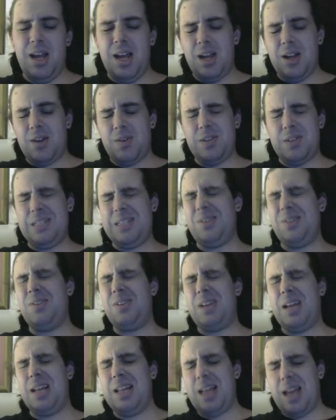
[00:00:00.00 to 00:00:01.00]
Crystal
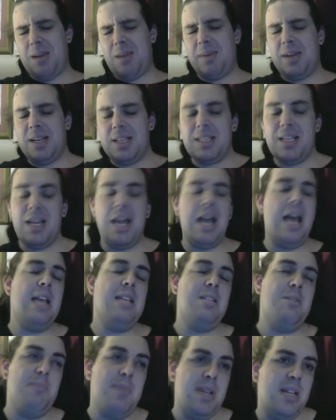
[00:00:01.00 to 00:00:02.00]
Dynamics
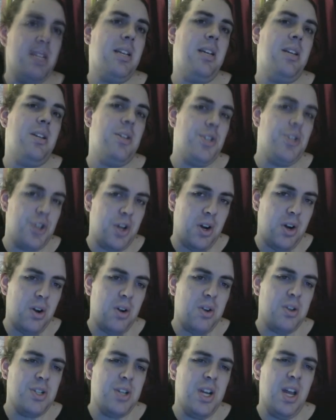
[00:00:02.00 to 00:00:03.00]
has been in
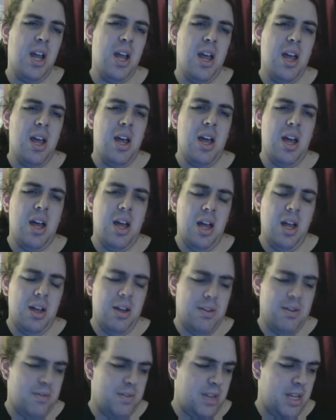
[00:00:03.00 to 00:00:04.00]
charge
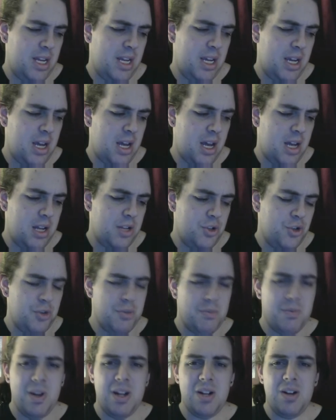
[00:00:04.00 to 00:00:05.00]
of the
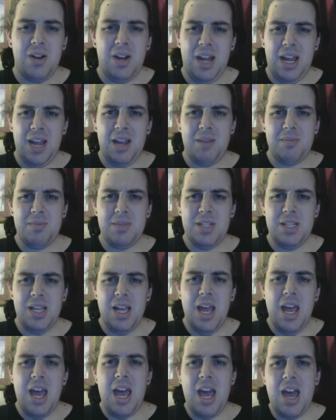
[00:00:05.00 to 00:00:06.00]
Tomb Raider games
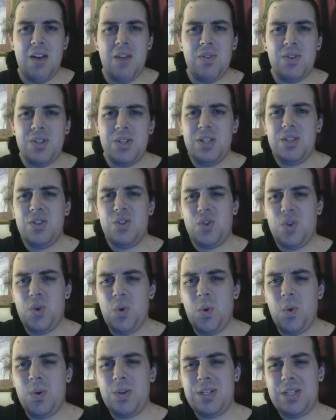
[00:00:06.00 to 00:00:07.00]
ever since
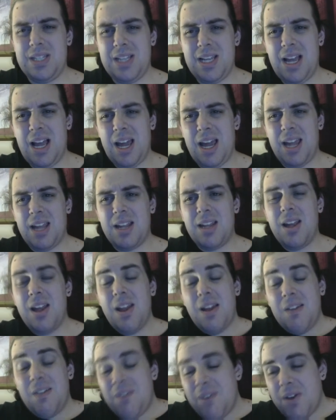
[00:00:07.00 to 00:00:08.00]
Core Design
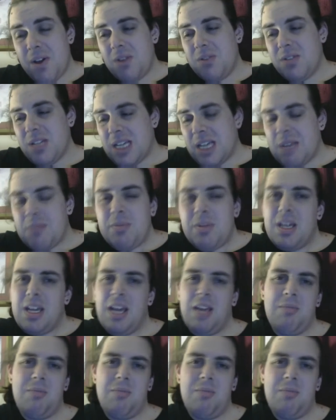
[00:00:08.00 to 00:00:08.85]
failed to keep the game